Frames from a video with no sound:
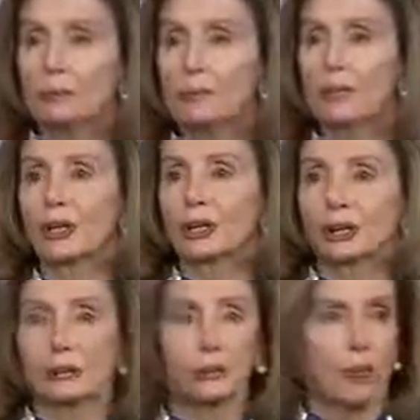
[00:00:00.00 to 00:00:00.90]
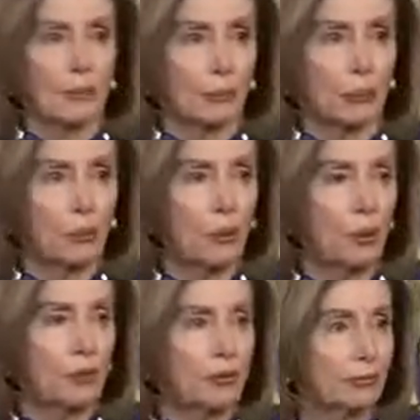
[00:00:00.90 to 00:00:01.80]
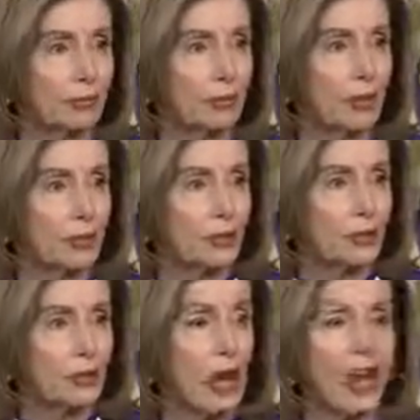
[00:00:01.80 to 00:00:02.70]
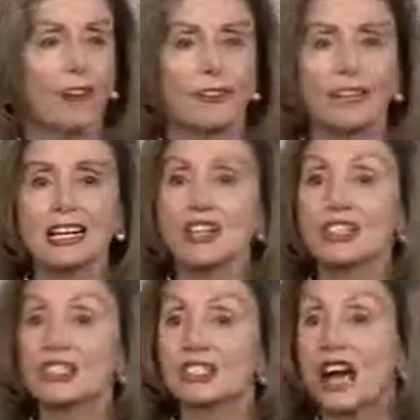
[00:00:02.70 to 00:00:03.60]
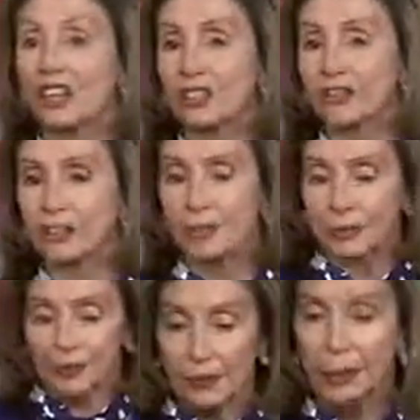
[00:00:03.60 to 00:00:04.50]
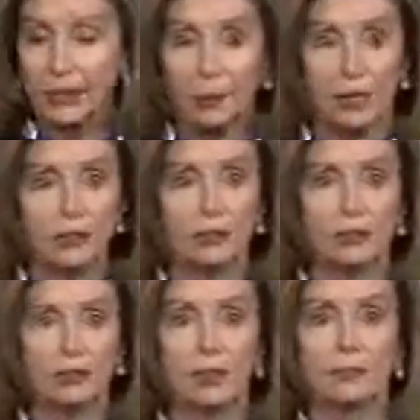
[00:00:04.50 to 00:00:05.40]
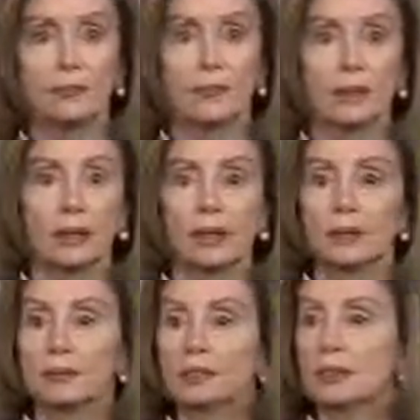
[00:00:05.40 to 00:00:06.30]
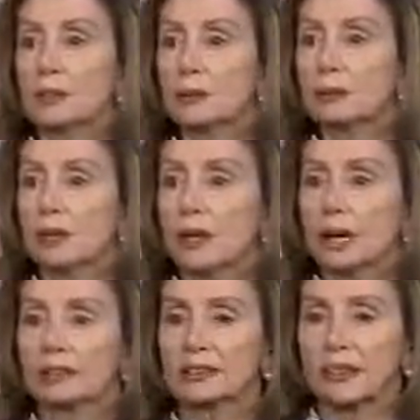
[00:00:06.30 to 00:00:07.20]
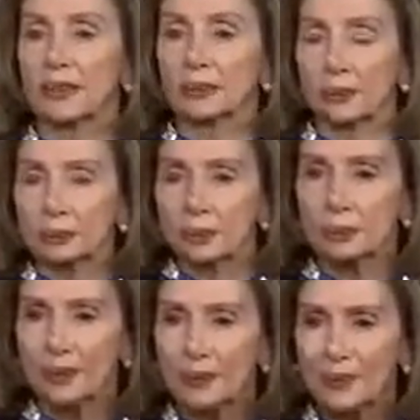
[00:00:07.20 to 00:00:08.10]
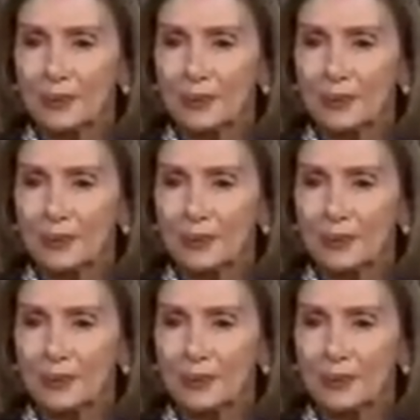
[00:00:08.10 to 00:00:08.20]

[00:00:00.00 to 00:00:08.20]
miracles that we are hoping for, miracles of science. Any questions? Let me see who hasn't had a question. Yes, ma'am.